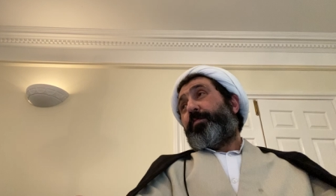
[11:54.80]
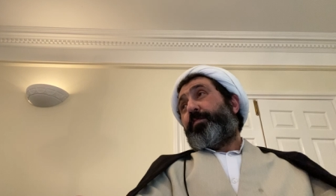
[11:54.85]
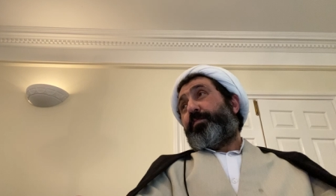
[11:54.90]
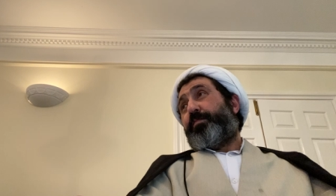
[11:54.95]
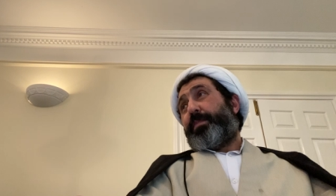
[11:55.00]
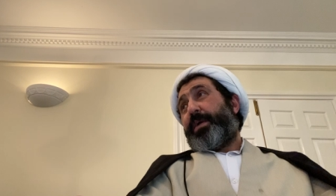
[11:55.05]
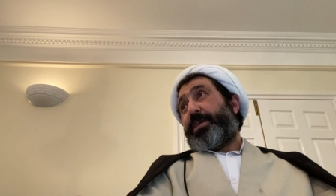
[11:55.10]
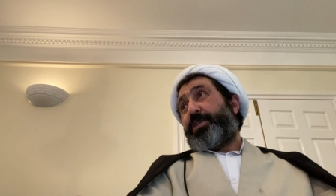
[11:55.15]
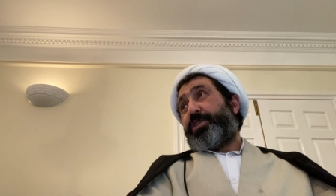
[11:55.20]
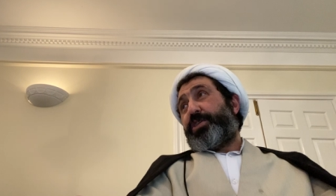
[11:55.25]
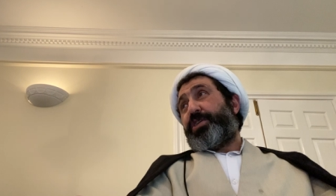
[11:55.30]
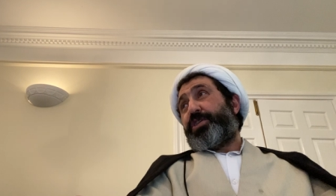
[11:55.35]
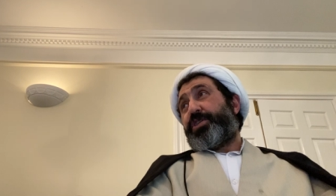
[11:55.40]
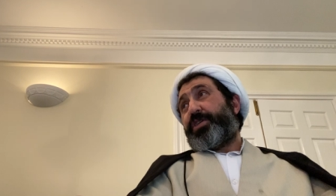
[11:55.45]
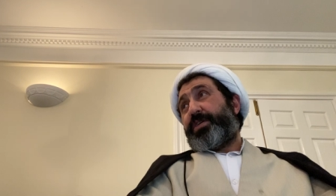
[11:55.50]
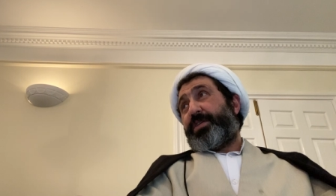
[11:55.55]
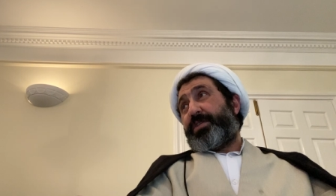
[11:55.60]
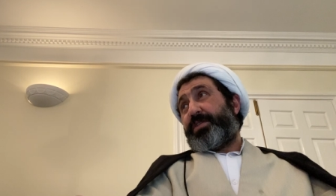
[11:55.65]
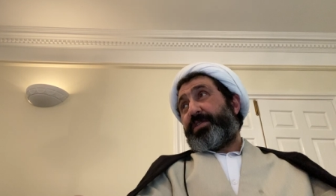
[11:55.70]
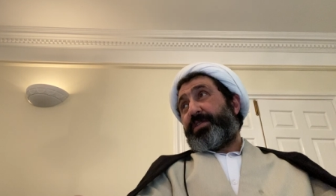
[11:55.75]

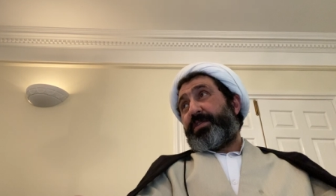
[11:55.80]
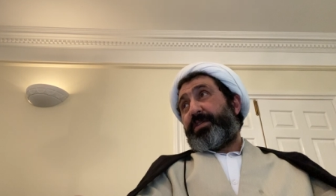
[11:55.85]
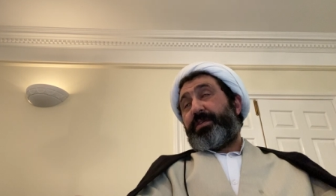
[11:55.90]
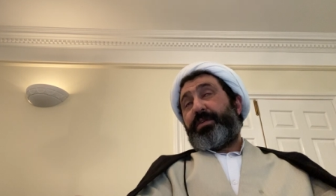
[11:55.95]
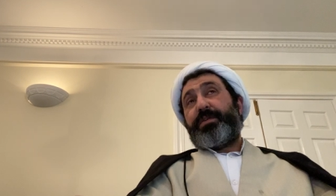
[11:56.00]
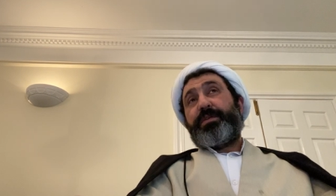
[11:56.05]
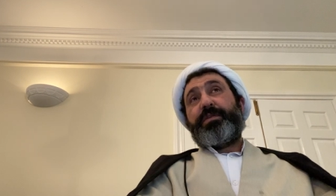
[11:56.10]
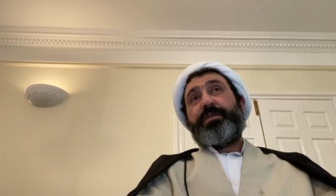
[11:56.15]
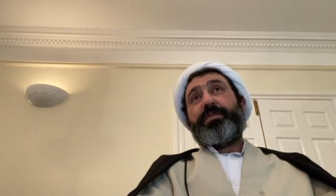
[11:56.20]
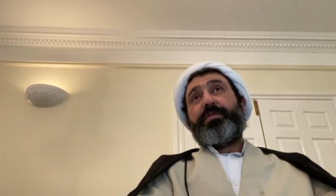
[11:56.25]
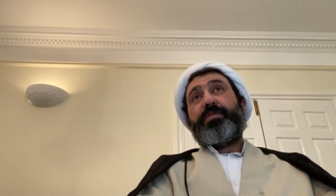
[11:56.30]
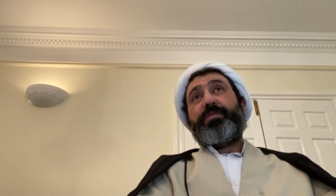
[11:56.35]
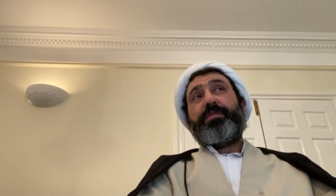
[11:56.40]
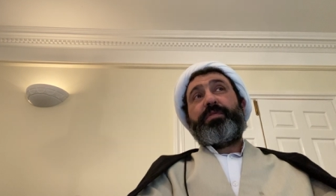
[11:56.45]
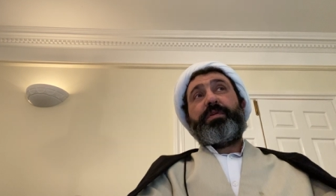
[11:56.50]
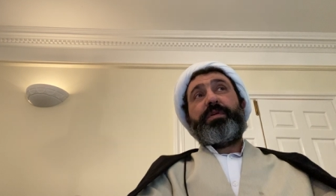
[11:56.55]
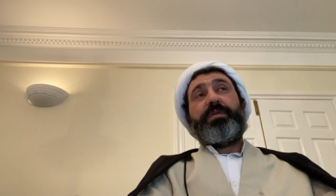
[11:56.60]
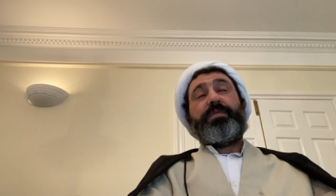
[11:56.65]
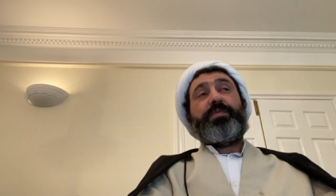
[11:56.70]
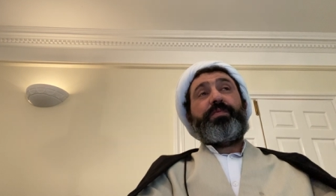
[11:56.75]
magicians
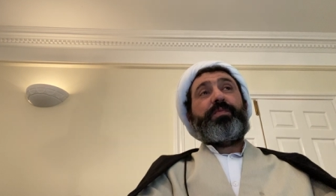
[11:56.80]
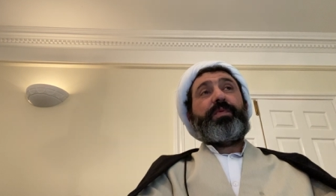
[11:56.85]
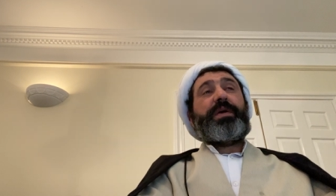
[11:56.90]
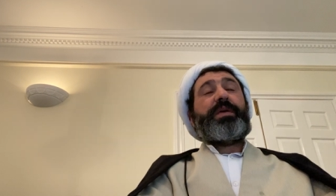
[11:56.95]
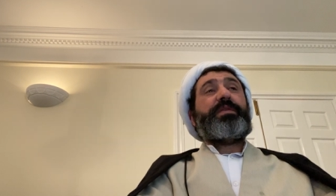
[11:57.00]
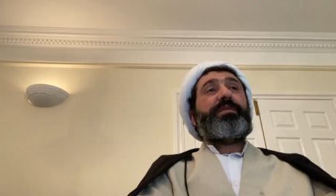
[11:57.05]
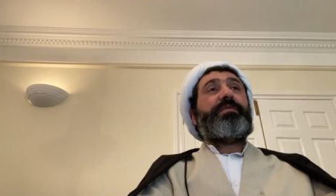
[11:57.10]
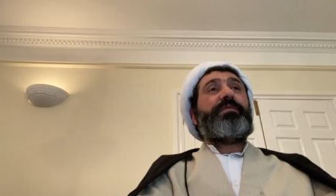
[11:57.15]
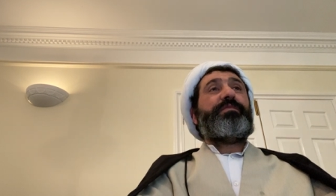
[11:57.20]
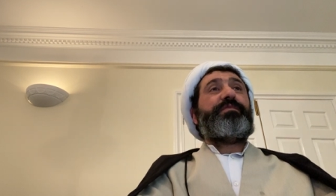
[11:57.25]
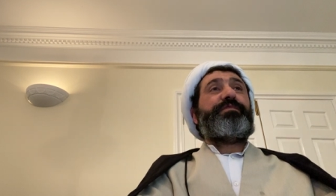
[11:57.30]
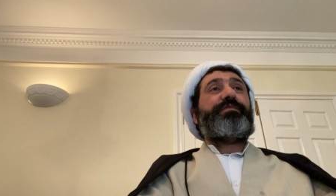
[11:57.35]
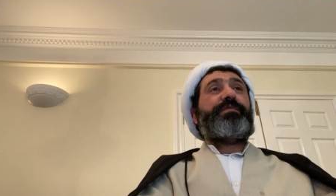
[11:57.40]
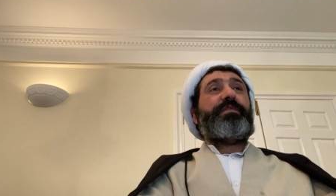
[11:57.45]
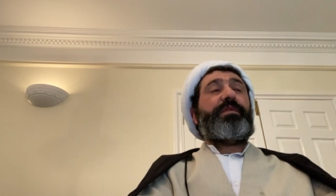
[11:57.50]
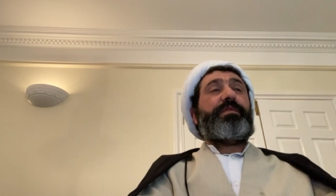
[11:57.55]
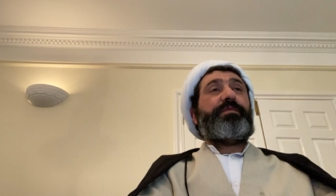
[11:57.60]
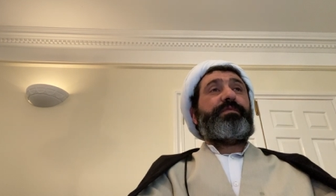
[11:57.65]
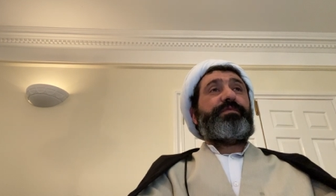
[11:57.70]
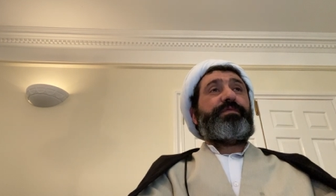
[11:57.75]
uh, when
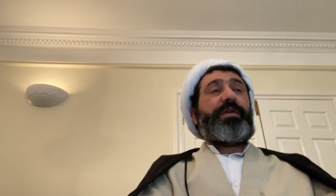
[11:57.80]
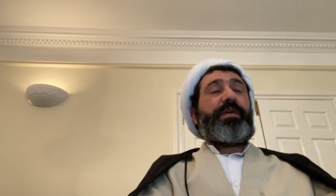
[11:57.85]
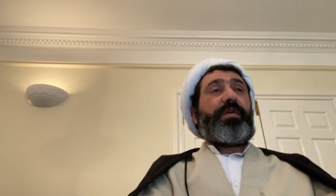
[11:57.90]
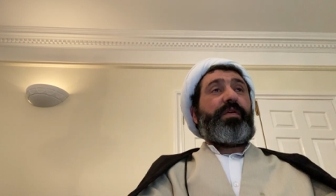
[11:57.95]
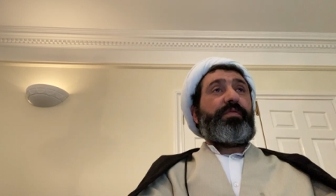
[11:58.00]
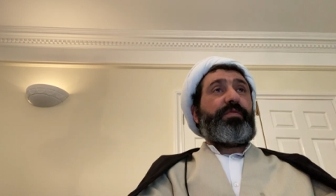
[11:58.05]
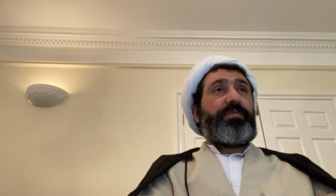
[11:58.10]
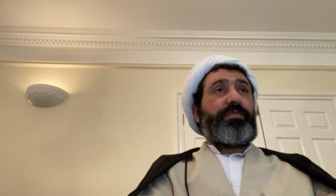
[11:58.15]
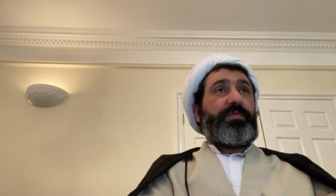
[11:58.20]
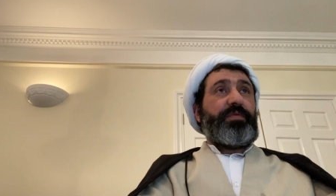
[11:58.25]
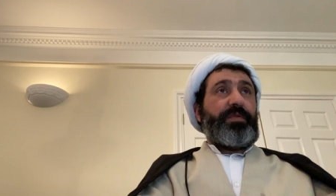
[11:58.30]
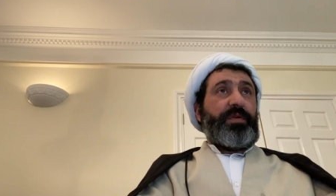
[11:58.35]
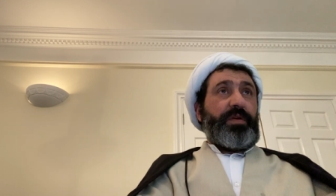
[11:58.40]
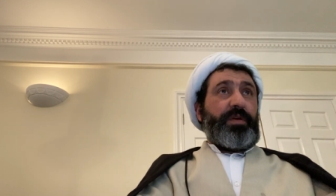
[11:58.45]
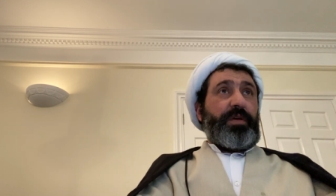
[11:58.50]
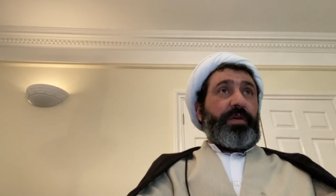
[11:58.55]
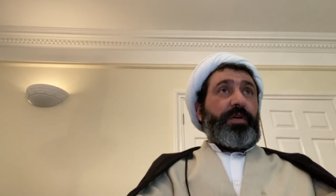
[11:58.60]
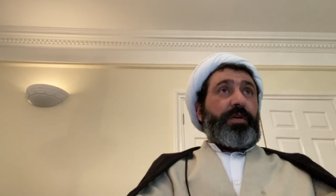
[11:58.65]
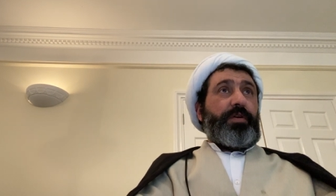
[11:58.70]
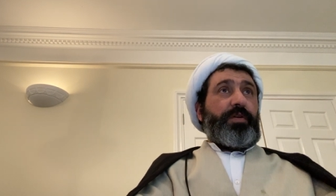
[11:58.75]
pharaoh
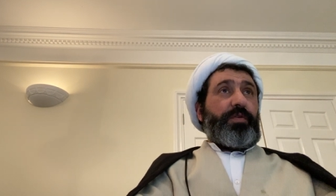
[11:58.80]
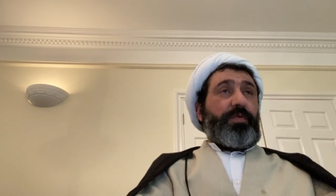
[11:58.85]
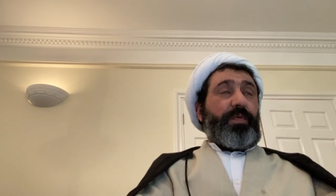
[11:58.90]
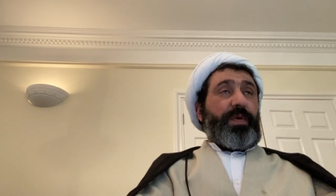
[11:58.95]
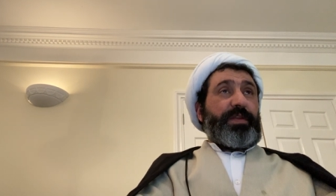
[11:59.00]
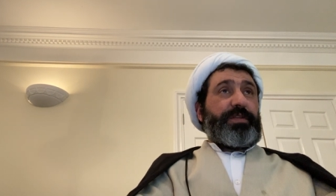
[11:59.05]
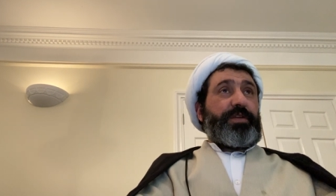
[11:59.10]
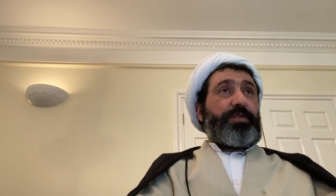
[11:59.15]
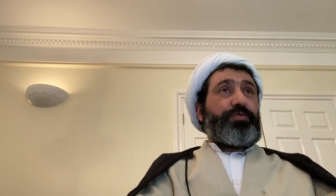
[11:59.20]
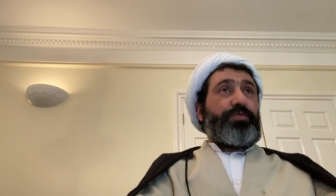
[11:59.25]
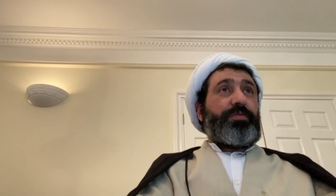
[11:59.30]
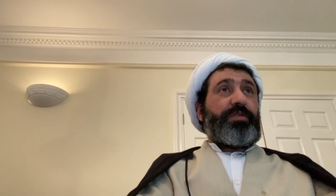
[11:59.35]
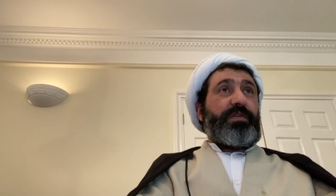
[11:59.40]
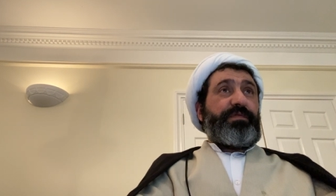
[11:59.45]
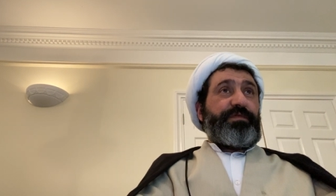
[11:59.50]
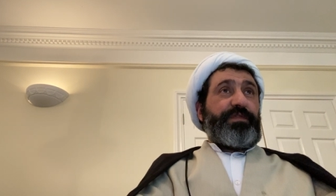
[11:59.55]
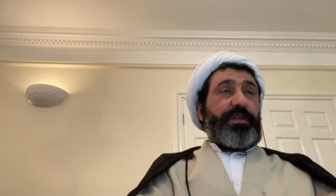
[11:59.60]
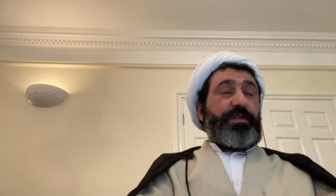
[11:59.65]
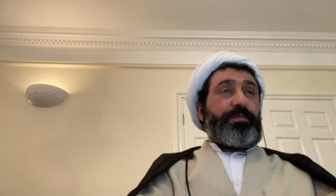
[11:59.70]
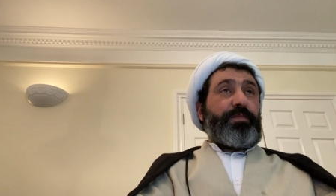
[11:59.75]
wanted to
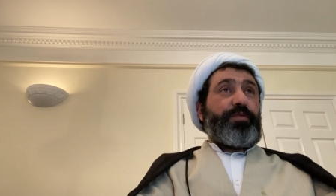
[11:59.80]
defeat